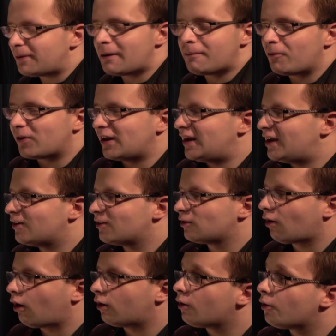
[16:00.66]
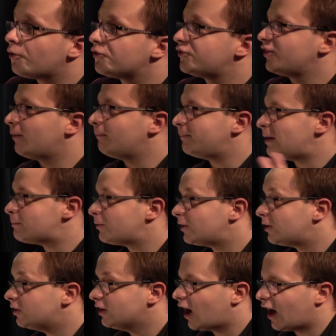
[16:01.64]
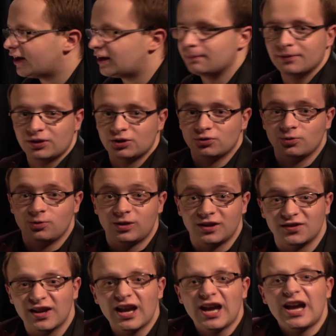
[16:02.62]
people can hear Laurel, some people hear Yanni, but the truth is,